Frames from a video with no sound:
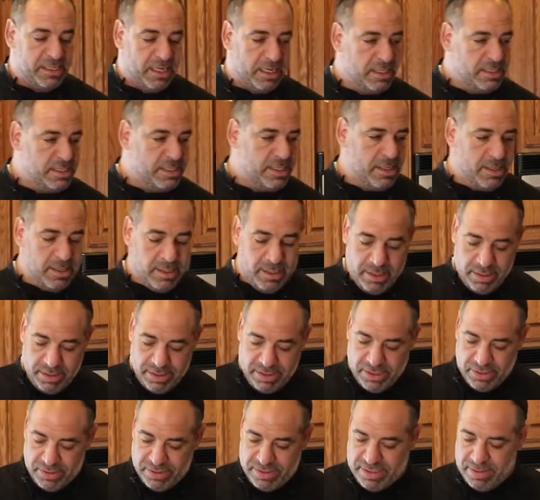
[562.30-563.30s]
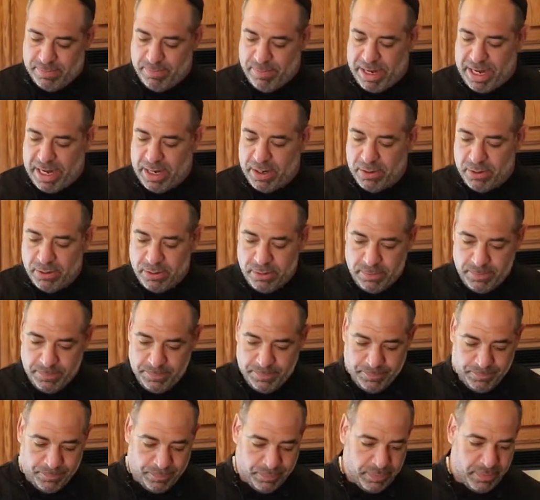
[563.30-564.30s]
onto the toasted bagel.
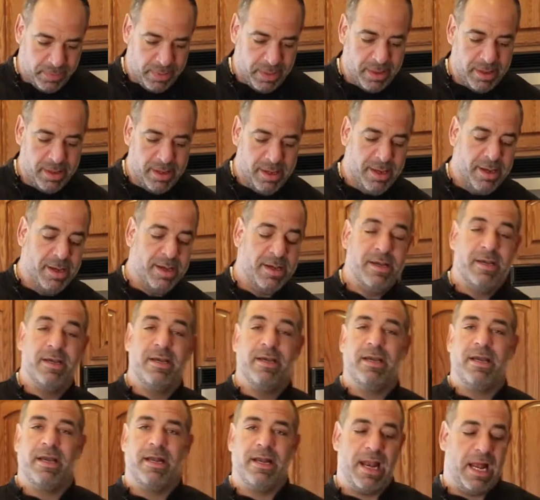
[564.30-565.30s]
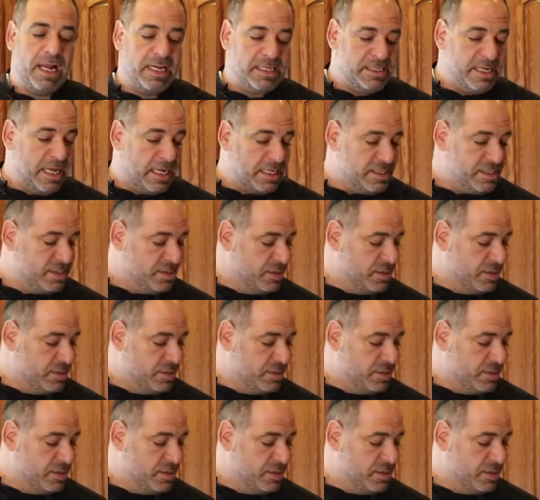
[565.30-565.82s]
And as that's